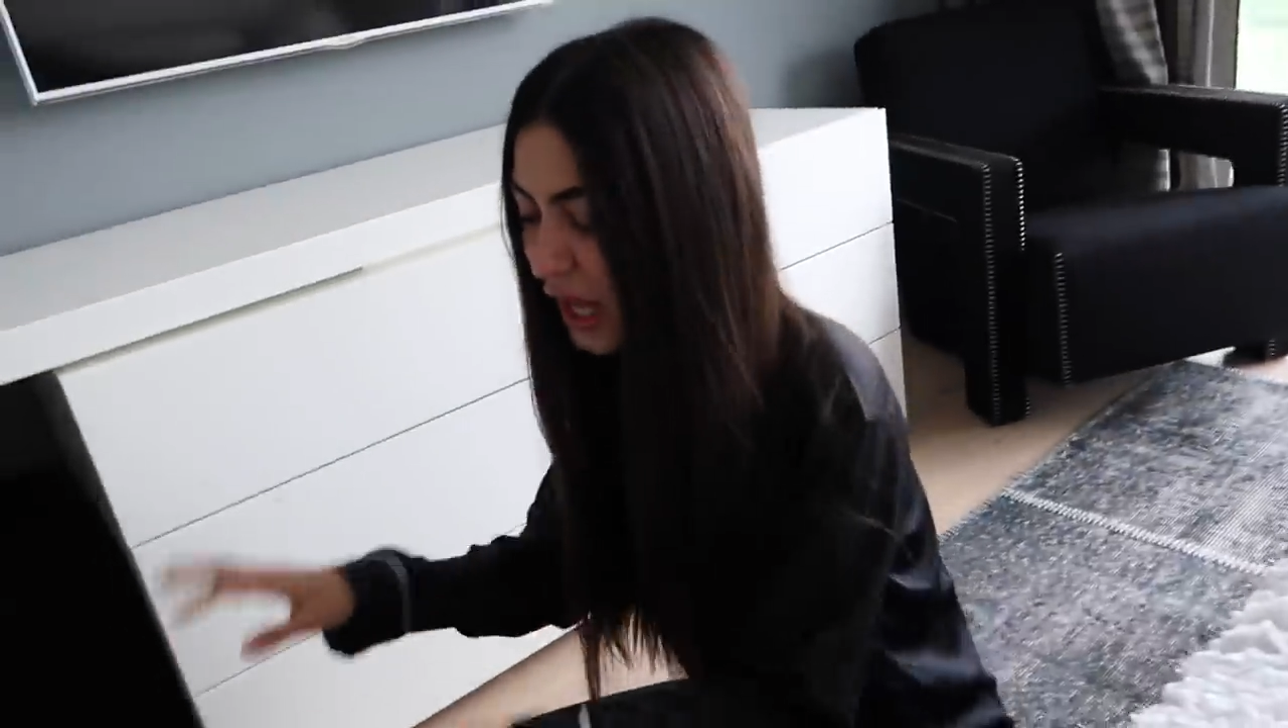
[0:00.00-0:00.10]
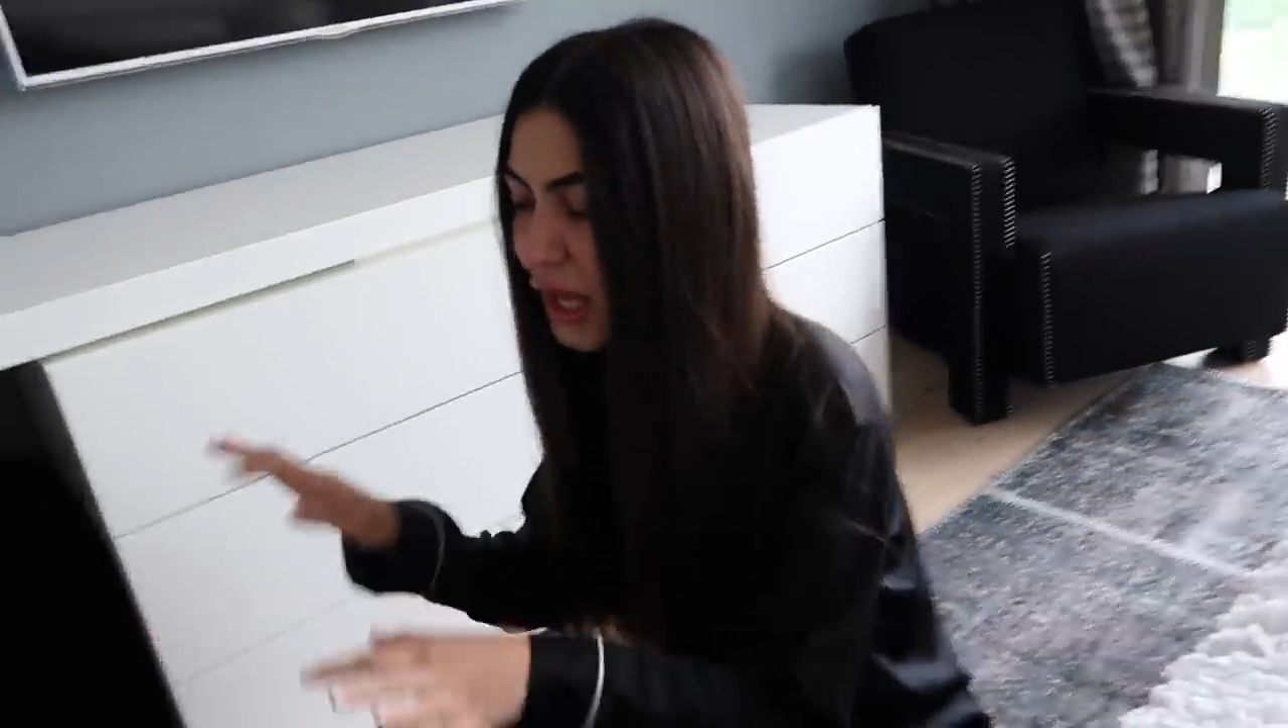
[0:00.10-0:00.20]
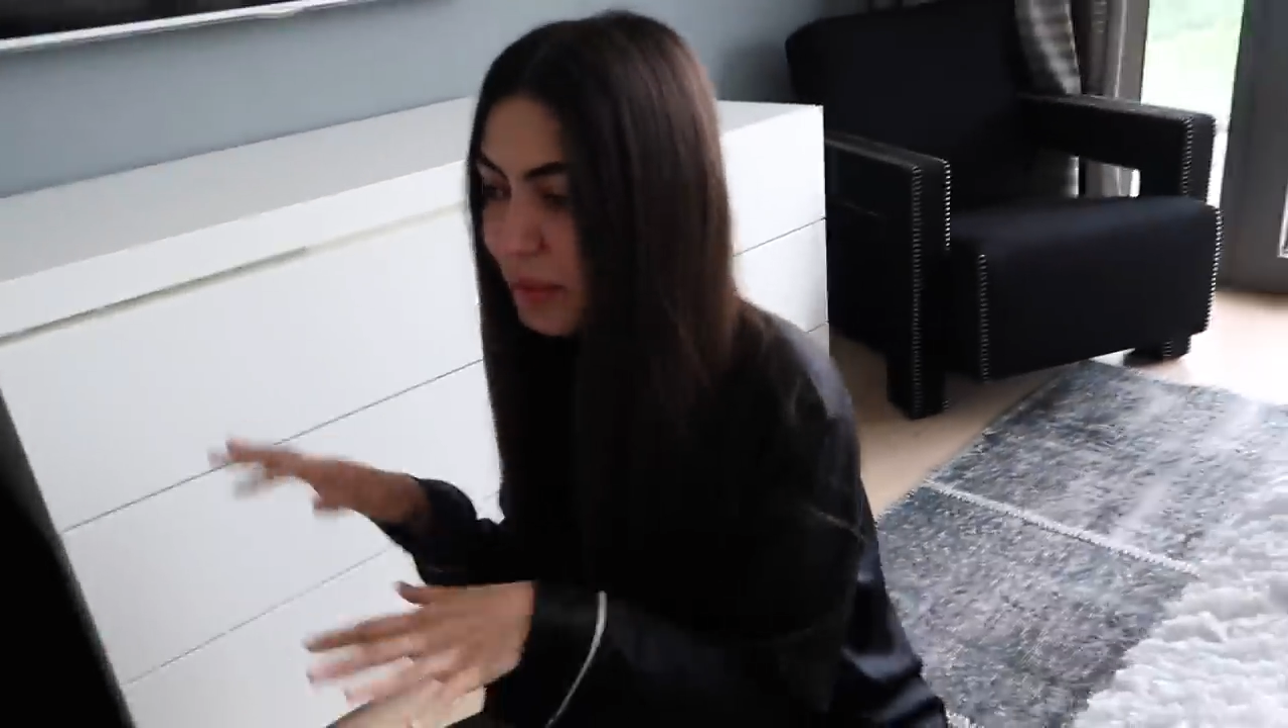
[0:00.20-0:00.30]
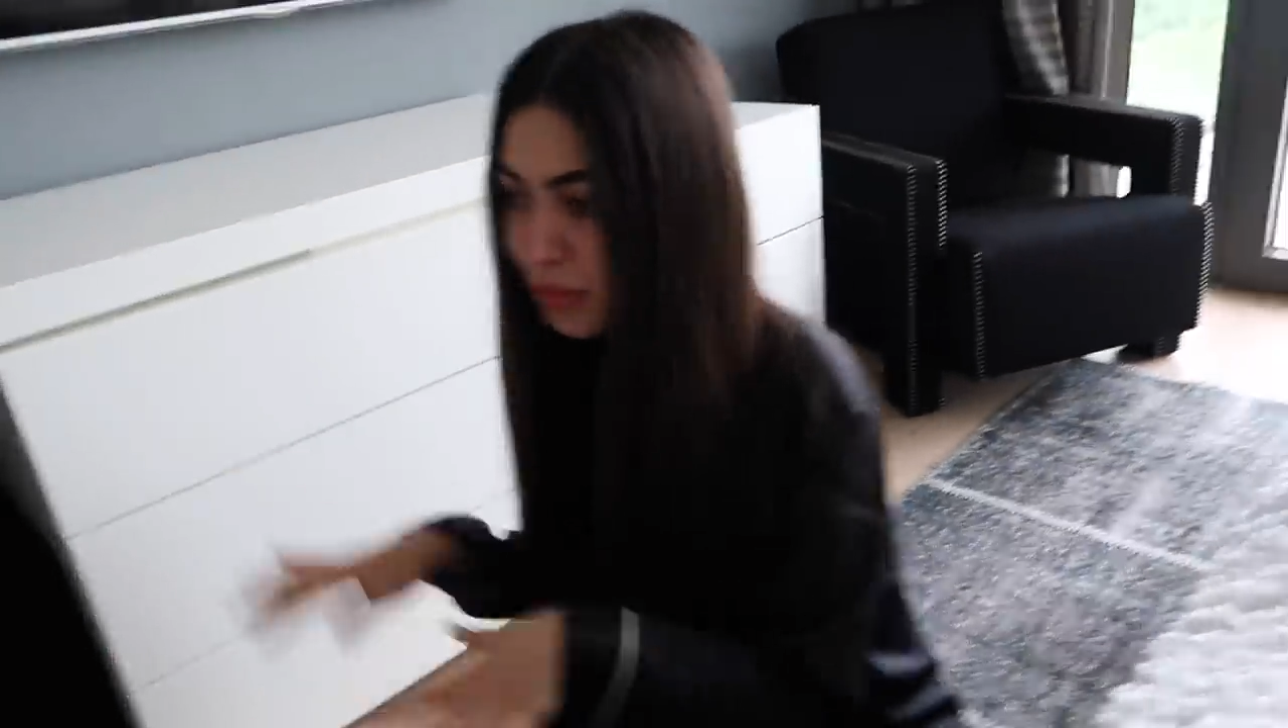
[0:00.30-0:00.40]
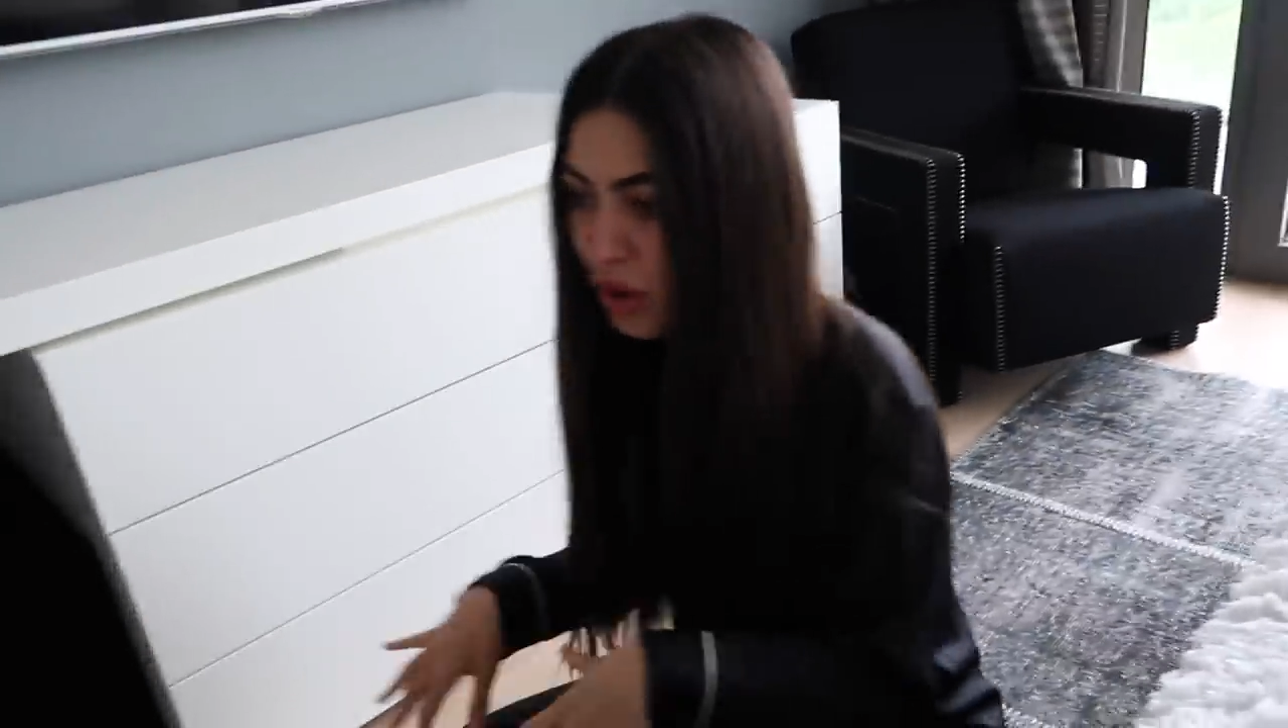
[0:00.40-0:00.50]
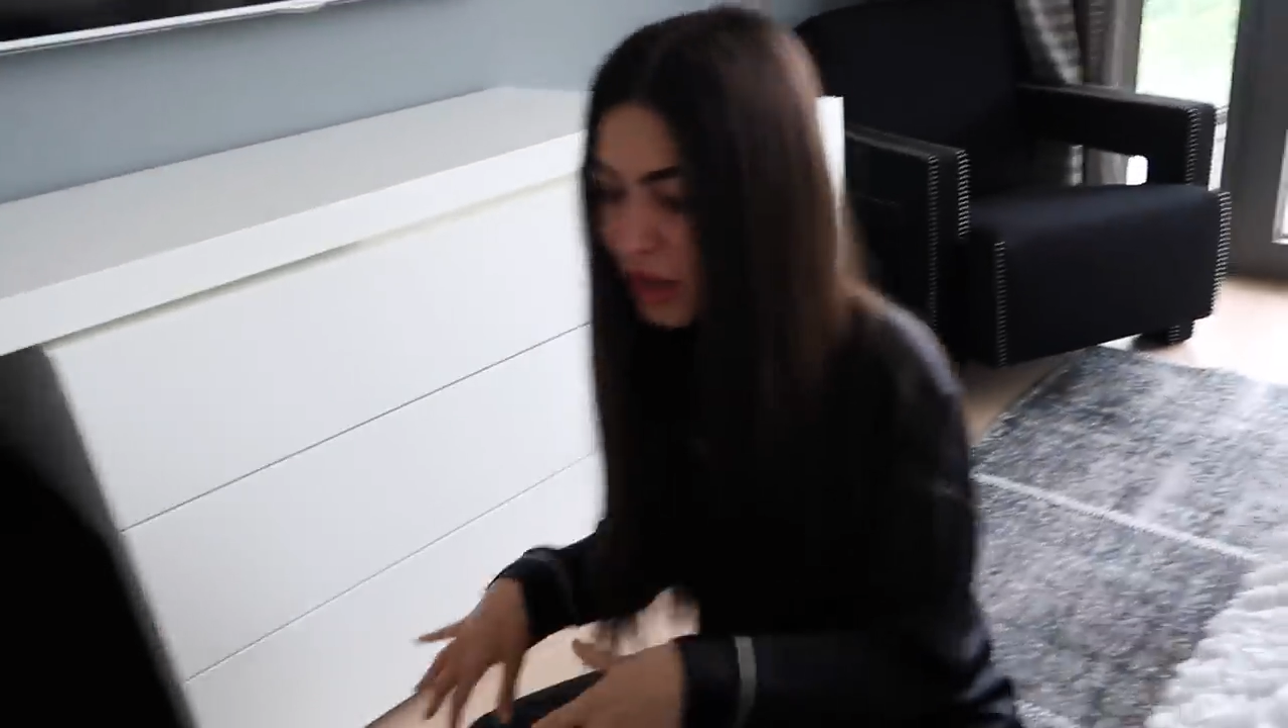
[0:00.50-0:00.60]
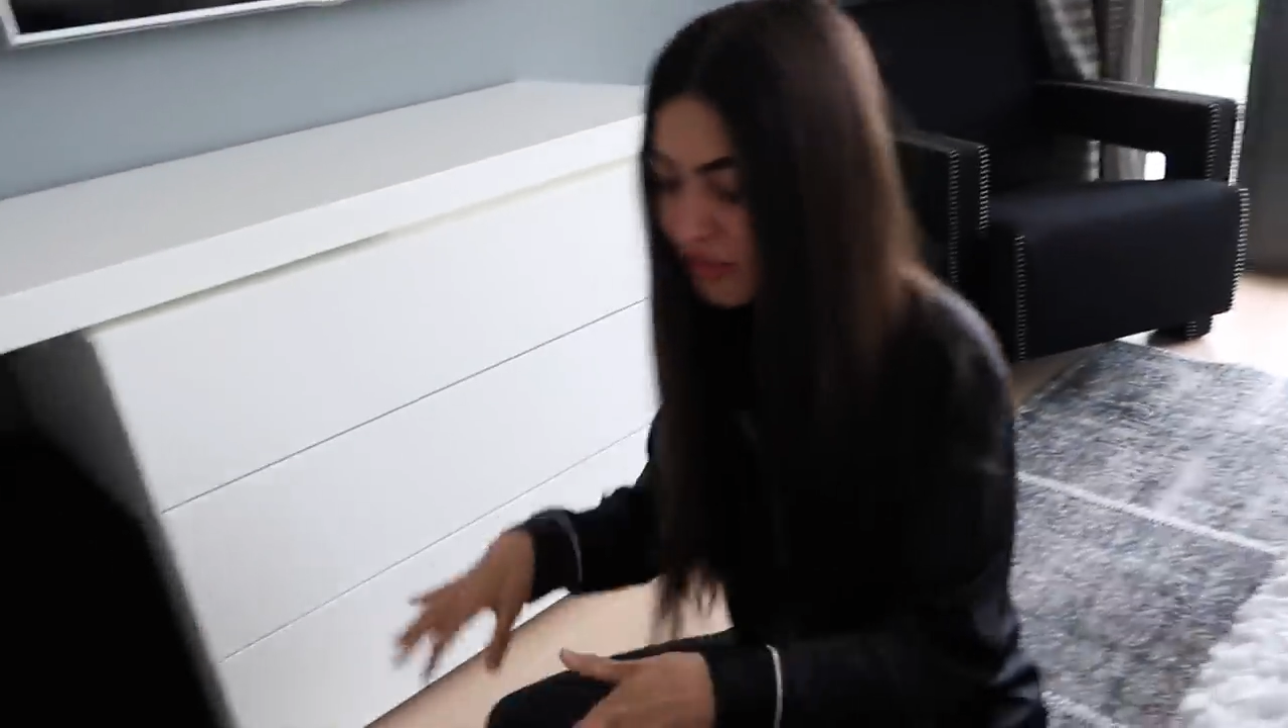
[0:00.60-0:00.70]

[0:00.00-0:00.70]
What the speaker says: I brought